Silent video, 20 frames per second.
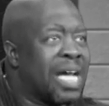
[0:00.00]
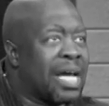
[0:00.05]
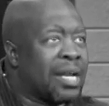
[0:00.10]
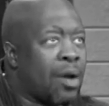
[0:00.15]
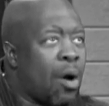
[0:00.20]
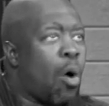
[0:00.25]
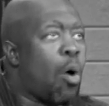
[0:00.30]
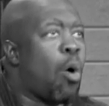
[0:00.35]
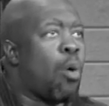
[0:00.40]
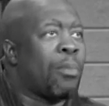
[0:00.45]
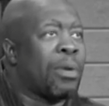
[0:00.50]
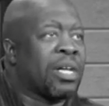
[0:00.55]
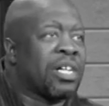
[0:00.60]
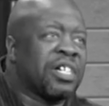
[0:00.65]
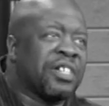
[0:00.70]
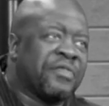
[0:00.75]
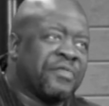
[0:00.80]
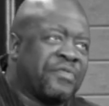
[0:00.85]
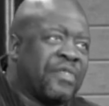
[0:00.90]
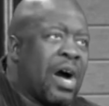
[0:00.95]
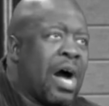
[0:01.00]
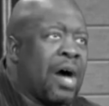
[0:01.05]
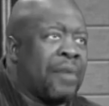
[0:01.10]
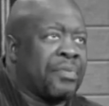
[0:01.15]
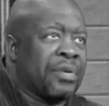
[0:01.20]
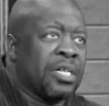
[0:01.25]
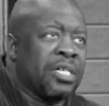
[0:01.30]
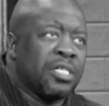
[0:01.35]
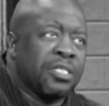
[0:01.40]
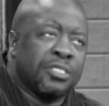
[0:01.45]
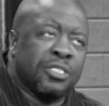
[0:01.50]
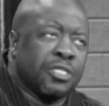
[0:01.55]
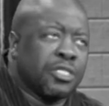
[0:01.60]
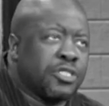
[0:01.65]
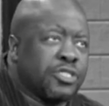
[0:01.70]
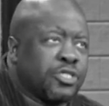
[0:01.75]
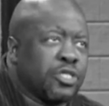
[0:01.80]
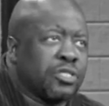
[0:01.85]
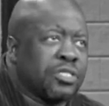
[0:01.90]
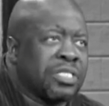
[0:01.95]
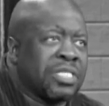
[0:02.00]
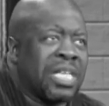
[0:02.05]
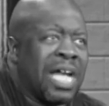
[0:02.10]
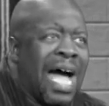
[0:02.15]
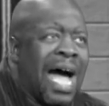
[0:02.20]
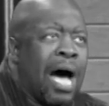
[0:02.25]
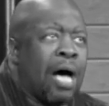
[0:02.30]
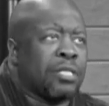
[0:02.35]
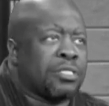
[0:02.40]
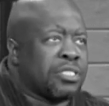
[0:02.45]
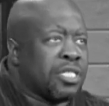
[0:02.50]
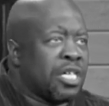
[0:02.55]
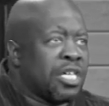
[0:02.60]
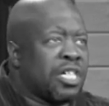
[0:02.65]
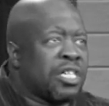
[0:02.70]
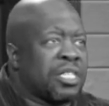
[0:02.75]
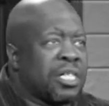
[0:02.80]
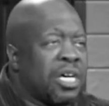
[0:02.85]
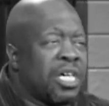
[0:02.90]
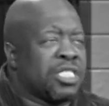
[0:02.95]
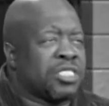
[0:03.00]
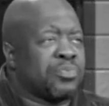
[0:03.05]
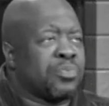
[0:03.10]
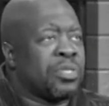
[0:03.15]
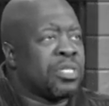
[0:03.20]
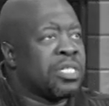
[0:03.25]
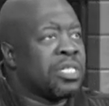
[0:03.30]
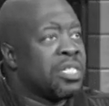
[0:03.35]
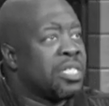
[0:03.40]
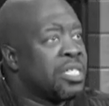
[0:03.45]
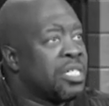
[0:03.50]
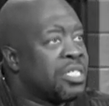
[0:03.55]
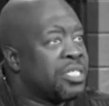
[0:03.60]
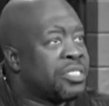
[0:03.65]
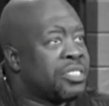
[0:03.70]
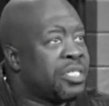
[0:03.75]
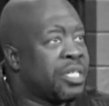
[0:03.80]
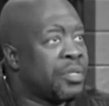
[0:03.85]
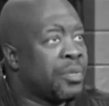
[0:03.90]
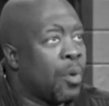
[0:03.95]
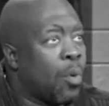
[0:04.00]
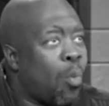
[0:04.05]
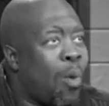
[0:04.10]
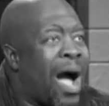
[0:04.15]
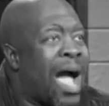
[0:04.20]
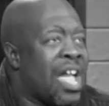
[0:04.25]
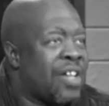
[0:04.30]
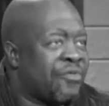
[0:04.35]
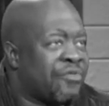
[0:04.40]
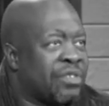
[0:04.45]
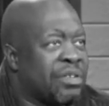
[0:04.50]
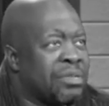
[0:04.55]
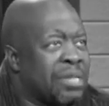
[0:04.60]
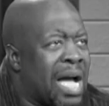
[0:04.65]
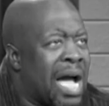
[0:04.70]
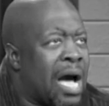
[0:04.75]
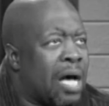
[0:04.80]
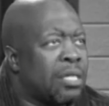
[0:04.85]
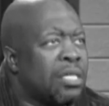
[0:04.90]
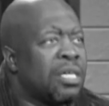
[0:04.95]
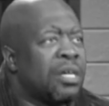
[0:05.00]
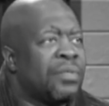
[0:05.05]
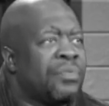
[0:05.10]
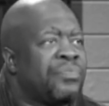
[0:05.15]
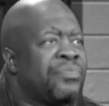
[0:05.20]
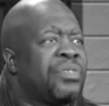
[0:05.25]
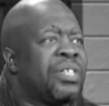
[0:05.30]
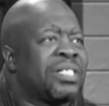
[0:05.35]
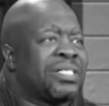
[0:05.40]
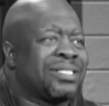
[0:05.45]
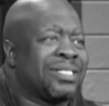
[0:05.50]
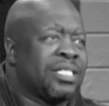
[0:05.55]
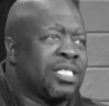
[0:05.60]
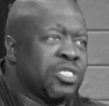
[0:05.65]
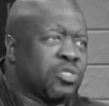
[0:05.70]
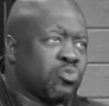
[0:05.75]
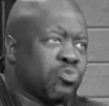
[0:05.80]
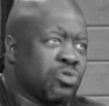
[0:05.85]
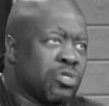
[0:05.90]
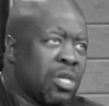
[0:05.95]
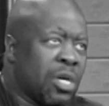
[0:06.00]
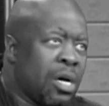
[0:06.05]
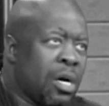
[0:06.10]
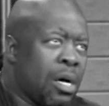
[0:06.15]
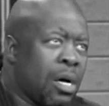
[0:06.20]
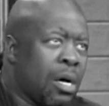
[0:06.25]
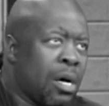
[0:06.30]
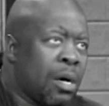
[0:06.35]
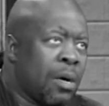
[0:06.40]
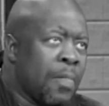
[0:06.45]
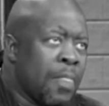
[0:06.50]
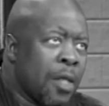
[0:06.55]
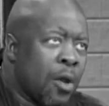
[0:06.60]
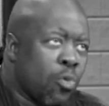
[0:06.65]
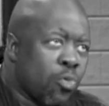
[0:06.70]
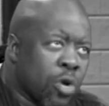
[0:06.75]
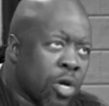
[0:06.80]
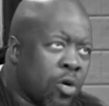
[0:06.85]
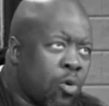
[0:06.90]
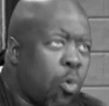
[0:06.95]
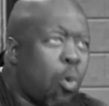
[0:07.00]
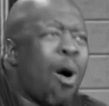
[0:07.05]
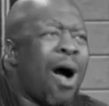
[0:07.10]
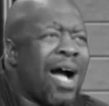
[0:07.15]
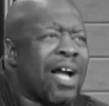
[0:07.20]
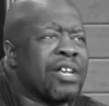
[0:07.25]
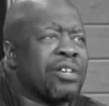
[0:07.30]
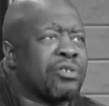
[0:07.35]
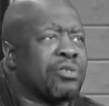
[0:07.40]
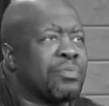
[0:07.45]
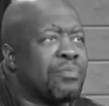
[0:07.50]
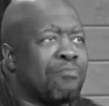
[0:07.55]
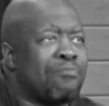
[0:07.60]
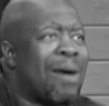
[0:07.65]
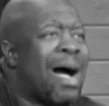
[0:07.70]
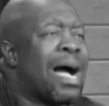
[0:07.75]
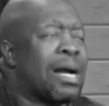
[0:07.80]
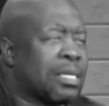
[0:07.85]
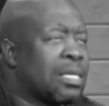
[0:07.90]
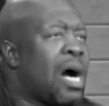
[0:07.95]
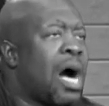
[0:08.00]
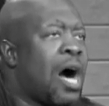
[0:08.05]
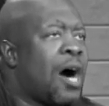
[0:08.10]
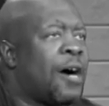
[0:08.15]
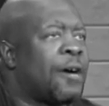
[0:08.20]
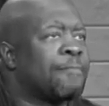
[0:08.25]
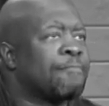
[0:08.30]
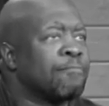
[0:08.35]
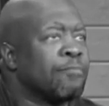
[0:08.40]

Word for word: at home, a good father to the children in the house, a good husband to the wife in the house. This is uh, required by God.